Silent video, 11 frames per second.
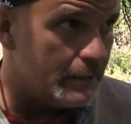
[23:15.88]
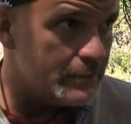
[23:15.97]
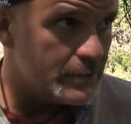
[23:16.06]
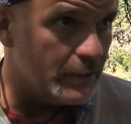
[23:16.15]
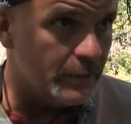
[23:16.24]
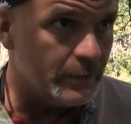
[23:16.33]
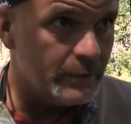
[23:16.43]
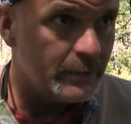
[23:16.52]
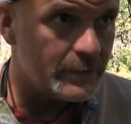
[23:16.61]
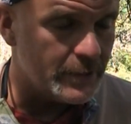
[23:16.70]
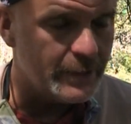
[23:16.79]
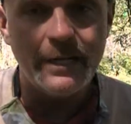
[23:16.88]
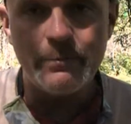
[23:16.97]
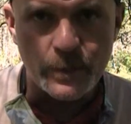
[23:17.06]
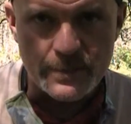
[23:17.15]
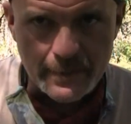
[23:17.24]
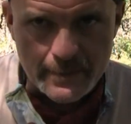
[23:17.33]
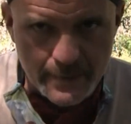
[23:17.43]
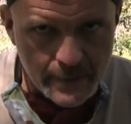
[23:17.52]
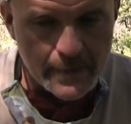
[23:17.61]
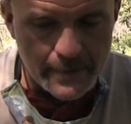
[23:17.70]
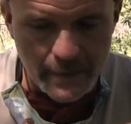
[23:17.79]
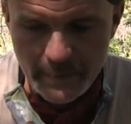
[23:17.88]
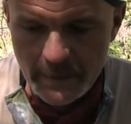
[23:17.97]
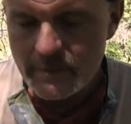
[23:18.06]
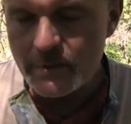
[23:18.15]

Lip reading: Sorry, 9.6. That means